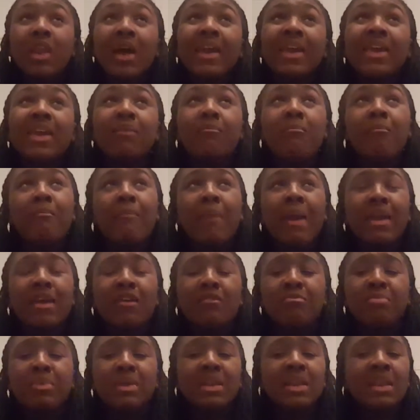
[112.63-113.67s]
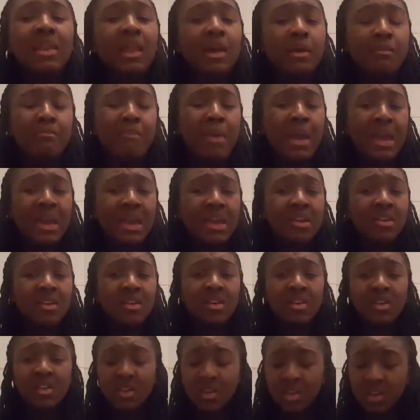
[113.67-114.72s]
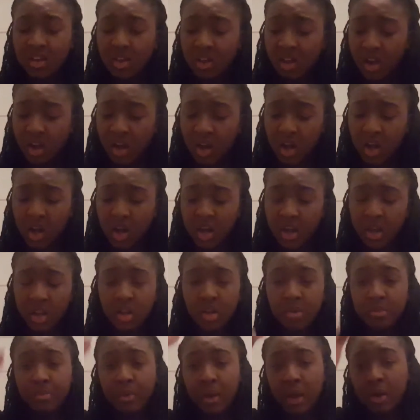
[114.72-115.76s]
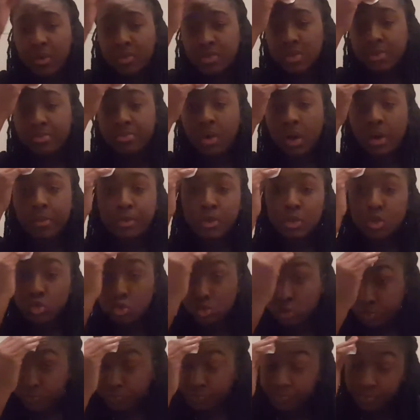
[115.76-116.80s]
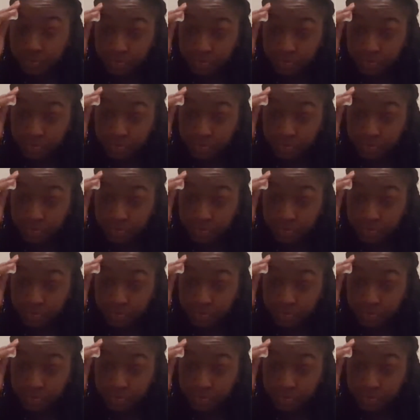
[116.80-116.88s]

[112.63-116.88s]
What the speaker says: like it may have been in like May. I was in primary school.